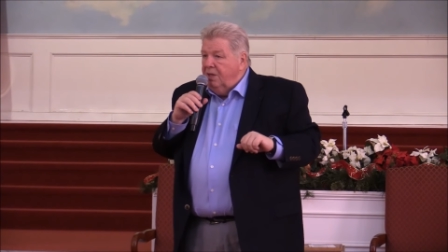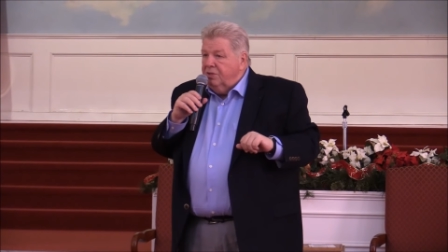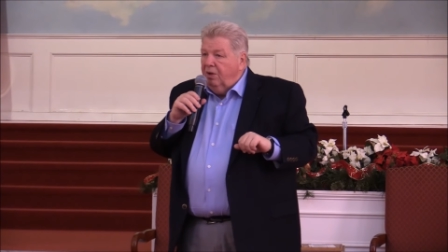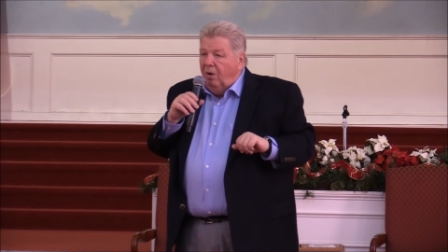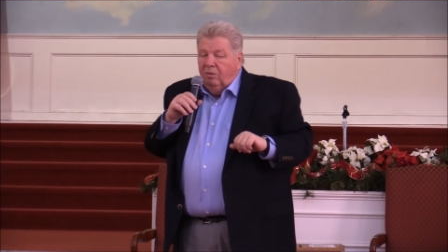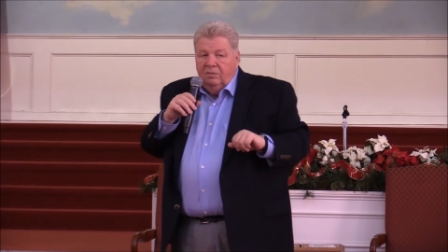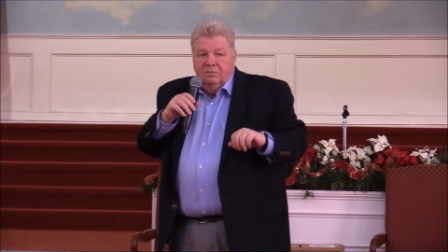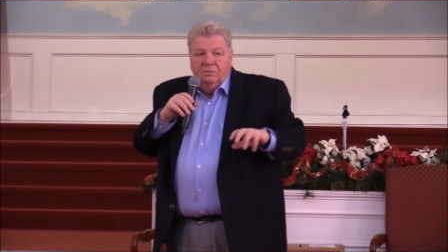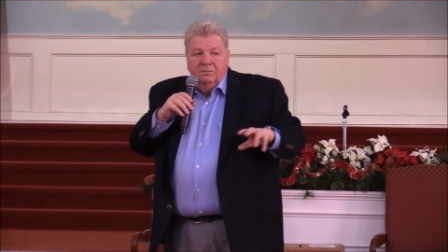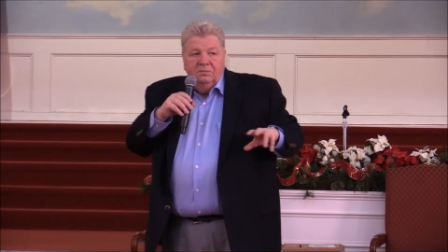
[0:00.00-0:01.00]

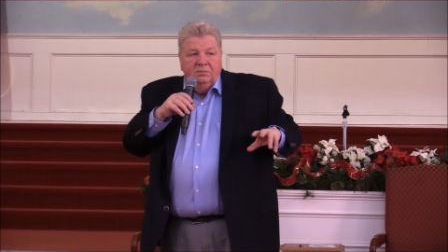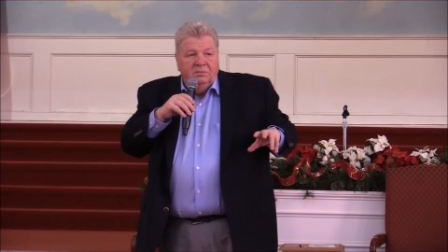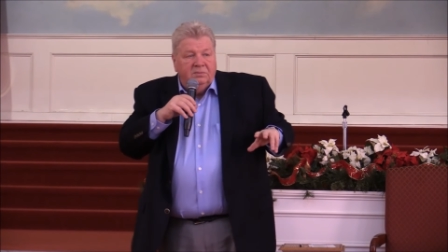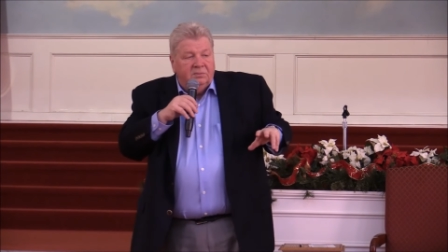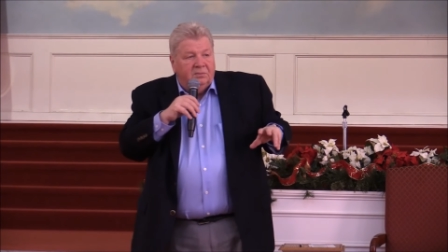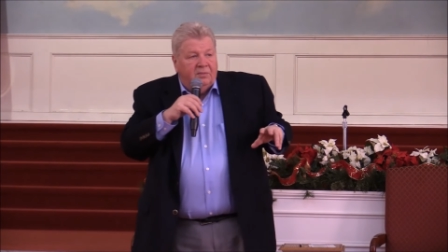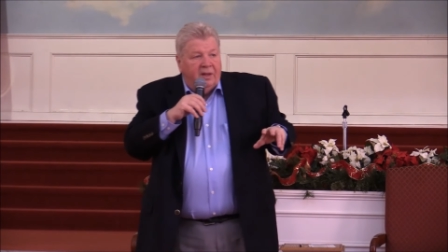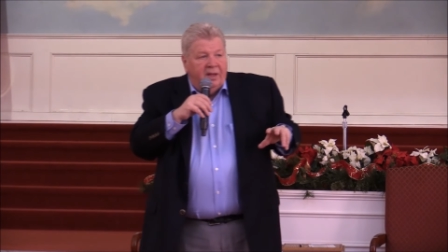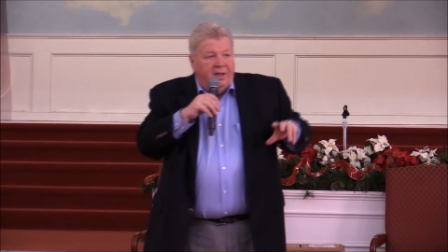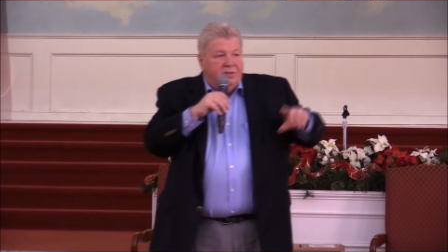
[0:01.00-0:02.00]
So,
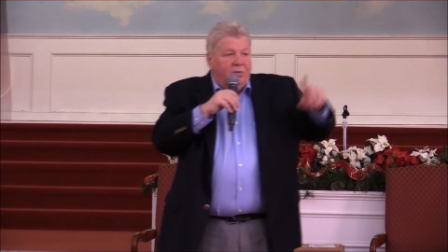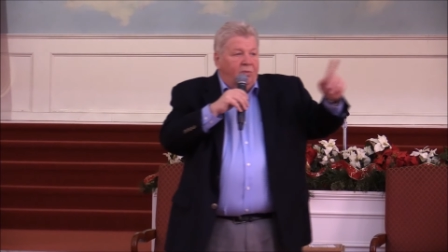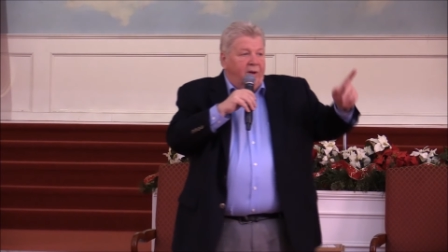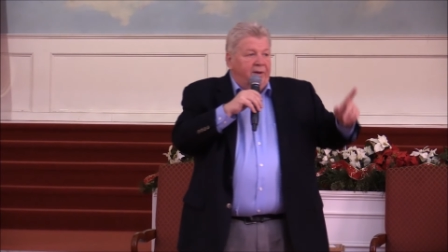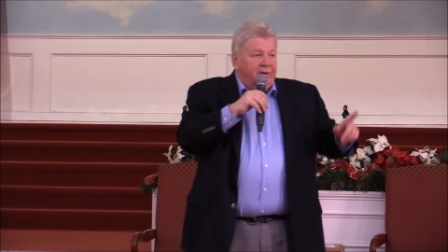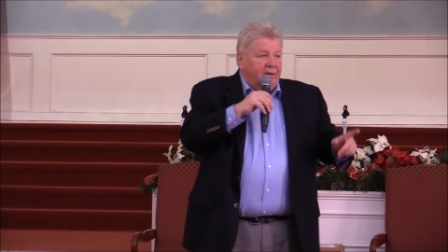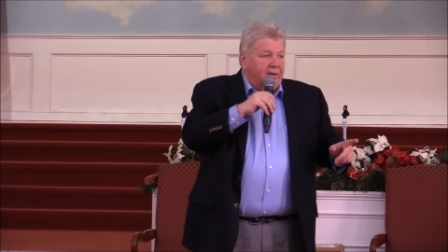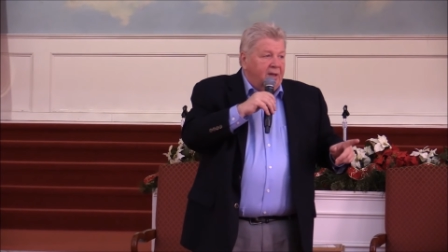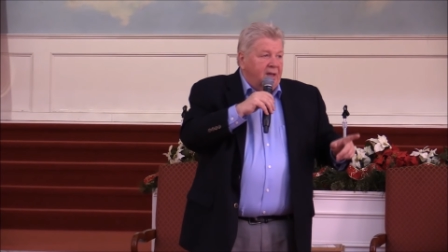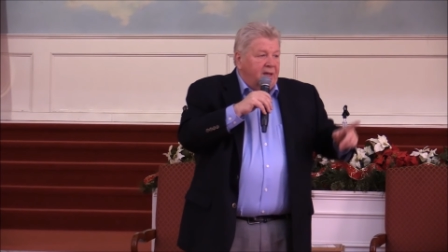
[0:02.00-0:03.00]
he's a
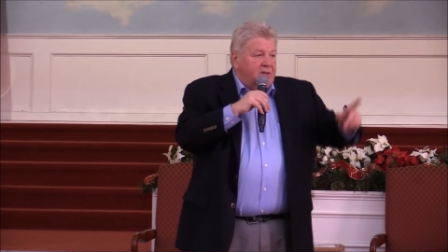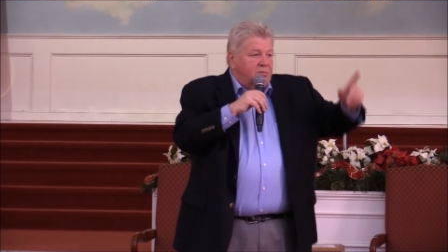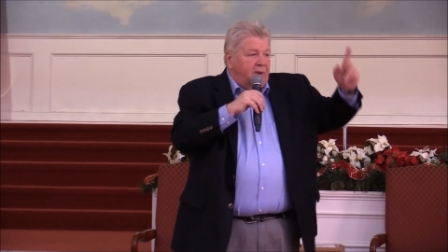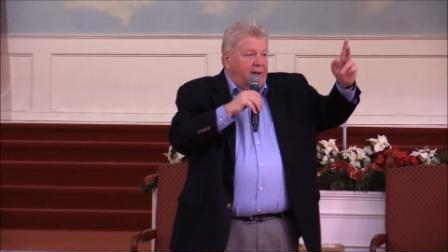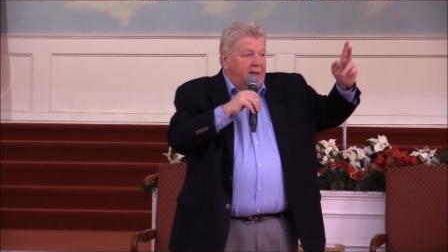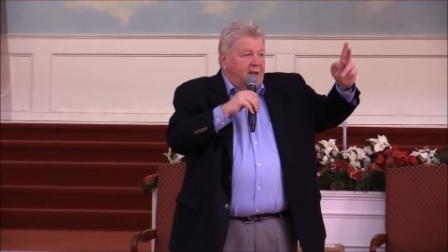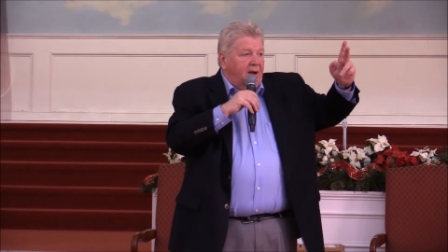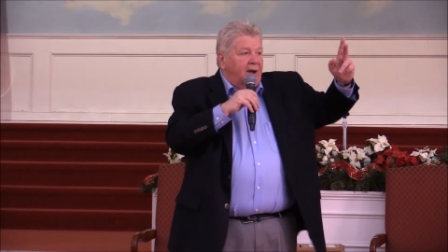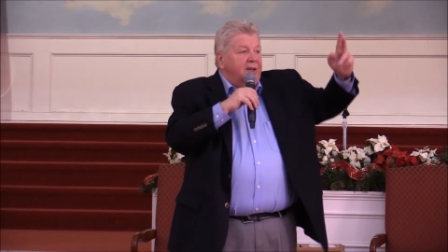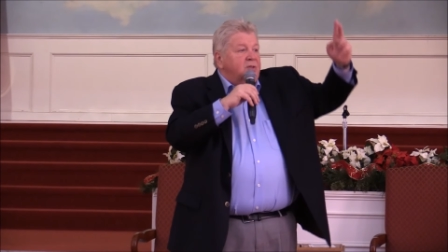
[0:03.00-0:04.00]
wonder. He's mighty
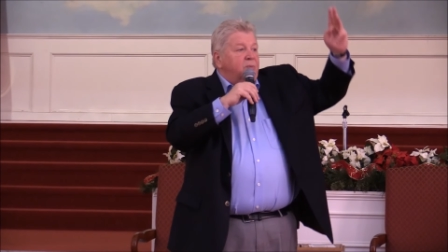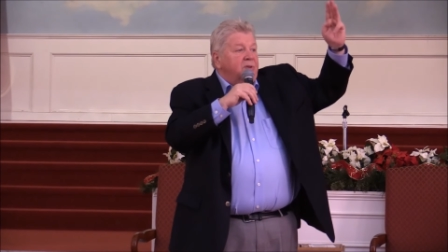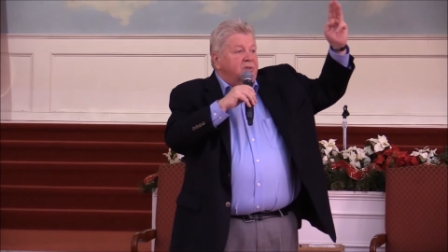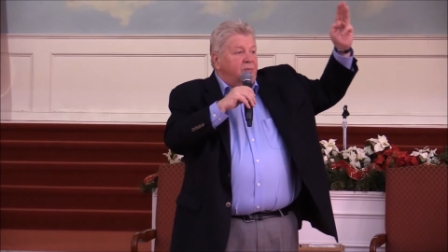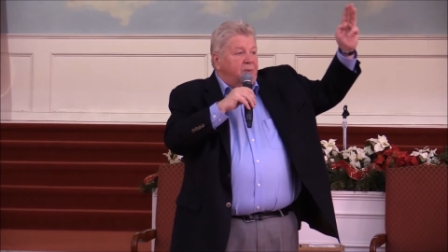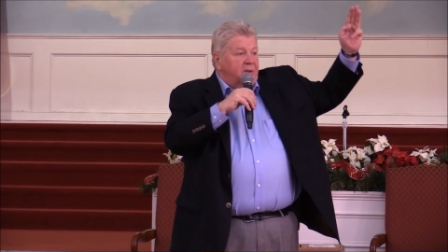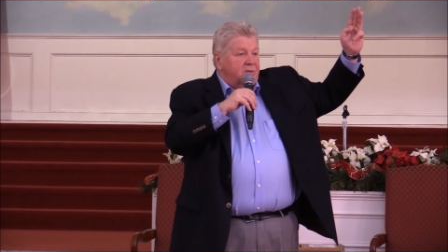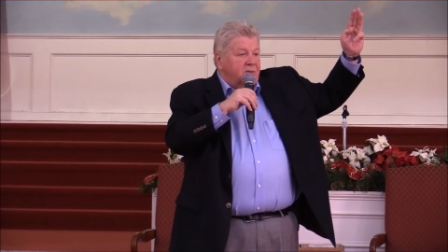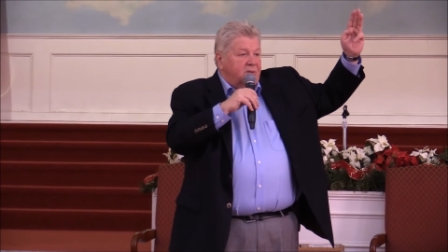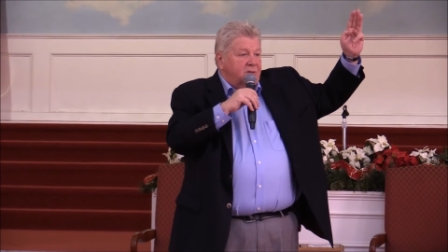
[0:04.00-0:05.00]
God. He's Prince of
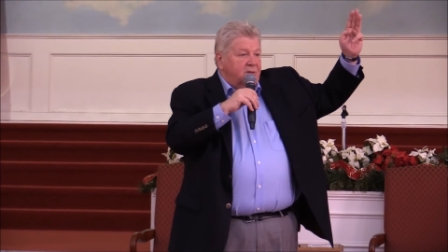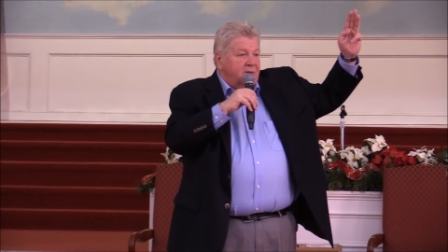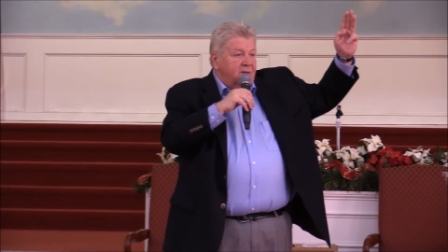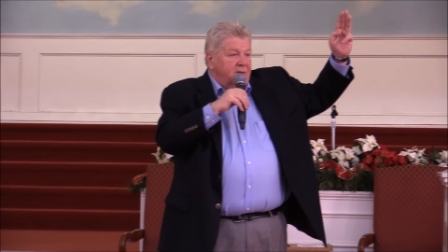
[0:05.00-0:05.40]
Peace.